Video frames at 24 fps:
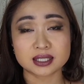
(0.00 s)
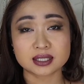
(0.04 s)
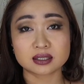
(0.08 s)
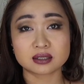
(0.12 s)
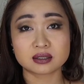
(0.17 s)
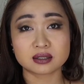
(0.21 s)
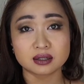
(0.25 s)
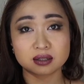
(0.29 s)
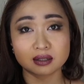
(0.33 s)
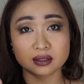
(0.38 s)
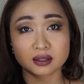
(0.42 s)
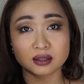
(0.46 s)

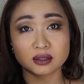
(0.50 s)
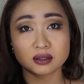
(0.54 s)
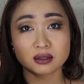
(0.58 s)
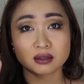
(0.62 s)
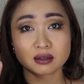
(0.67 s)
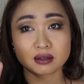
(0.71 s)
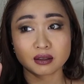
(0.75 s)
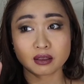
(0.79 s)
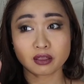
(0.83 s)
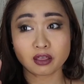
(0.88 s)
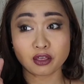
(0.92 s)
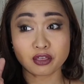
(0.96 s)

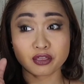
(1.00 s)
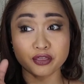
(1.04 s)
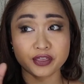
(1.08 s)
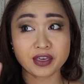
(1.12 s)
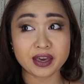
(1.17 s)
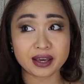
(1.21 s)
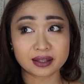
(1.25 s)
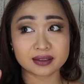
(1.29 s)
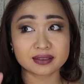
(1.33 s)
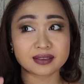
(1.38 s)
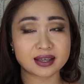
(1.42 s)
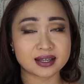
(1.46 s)
the
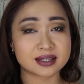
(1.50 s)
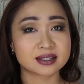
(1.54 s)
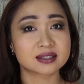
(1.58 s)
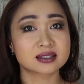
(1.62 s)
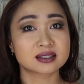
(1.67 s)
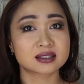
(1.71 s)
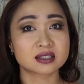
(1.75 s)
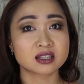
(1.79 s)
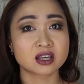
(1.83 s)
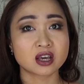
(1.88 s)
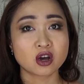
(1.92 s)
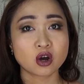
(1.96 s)

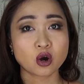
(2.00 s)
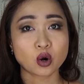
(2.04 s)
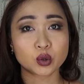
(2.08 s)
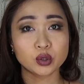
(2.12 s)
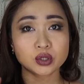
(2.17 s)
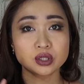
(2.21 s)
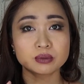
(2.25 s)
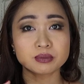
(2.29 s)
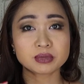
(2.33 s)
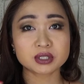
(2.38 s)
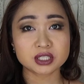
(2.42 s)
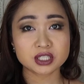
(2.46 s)
thickness or
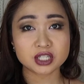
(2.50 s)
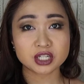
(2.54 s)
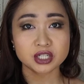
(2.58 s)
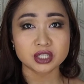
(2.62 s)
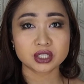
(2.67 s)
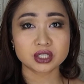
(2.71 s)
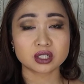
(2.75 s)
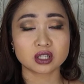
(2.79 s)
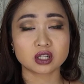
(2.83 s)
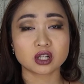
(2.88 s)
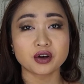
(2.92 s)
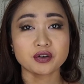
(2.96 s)
the
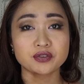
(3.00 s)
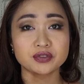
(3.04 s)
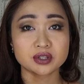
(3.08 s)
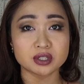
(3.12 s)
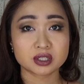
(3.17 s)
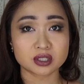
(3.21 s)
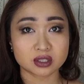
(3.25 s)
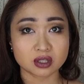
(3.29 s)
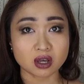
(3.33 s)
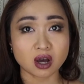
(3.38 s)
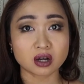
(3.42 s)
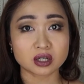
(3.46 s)
material of the
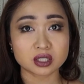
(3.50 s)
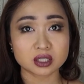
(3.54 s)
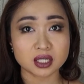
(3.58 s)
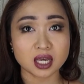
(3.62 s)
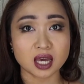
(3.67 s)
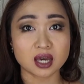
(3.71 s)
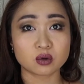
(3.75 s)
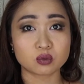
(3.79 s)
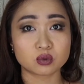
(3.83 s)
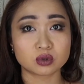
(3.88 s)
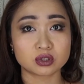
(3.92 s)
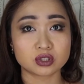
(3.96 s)
socks
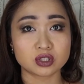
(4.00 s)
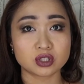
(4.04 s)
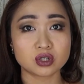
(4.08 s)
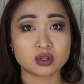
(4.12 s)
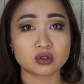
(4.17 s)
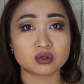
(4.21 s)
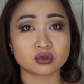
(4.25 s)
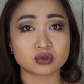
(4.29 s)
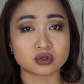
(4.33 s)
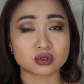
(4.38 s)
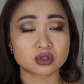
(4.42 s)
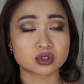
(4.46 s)
I will
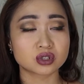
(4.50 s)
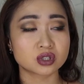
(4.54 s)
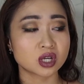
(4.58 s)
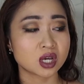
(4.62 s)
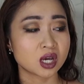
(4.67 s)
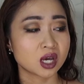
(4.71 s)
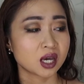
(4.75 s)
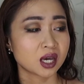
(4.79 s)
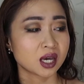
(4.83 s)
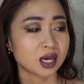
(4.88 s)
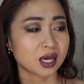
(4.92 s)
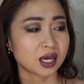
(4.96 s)
use.
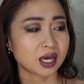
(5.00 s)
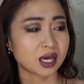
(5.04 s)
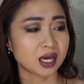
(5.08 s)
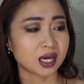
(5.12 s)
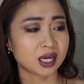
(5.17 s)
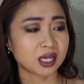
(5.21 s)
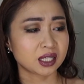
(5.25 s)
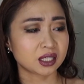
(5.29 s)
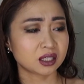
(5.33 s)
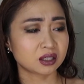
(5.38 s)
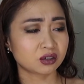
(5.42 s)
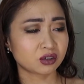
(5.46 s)

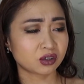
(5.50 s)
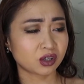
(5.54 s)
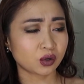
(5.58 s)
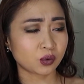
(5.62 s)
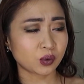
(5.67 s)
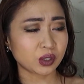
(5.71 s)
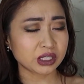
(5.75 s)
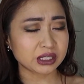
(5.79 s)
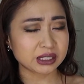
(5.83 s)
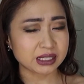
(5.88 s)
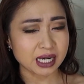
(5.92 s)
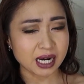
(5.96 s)
And there
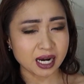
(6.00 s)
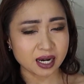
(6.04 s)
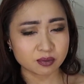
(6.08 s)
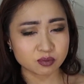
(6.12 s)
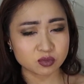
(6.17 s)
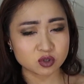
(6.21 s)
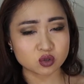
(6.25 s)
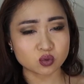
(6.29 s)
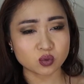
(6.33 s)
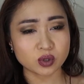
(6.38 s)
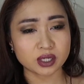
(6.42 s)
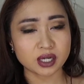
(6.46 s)
were
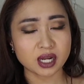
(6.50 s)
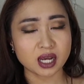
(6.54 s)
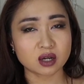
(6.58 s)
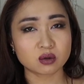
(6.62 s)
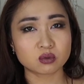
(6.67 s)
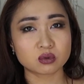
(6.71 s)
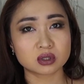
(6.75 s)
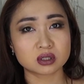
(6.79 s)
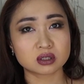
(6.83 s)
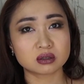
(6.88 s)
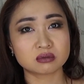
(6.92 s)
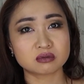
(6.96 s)
times when I
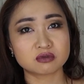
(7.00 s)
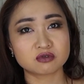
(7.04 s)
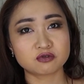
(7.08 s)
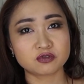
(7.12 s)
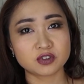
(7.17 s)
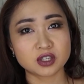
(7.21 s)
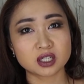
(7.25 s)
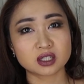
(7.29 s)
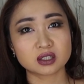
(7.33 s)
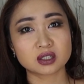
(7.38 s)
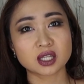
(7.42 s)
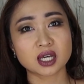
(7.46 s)
would
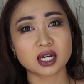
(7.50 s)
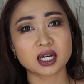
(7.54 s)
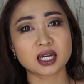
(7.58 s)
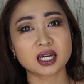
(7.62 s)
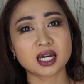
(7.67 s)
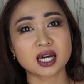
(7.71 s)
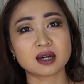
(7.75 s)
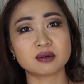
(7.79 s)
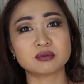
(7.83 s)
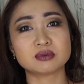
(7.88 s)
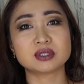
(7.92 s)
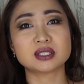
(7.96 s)
feel
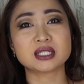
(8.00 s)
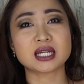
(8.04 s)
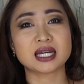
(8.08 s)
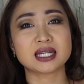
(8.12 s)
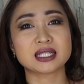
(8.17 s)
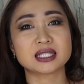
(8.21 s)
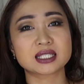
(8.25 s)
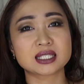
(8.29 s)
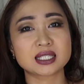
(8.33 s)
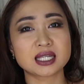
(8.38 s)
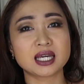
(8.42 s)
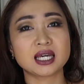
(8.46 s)
like I'm
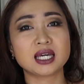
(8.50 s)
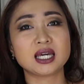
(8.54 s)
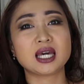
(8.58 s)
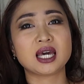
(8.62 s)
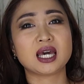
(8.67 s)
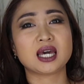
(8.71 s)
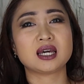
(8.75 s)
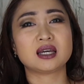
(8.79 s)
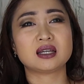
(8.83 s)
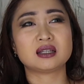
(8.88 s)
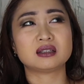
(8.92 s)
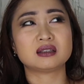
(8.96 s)
dancing
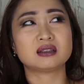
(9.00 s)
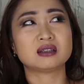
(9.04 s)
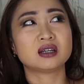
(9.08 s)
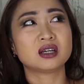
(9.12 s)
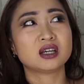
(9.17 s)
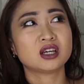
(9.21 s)
and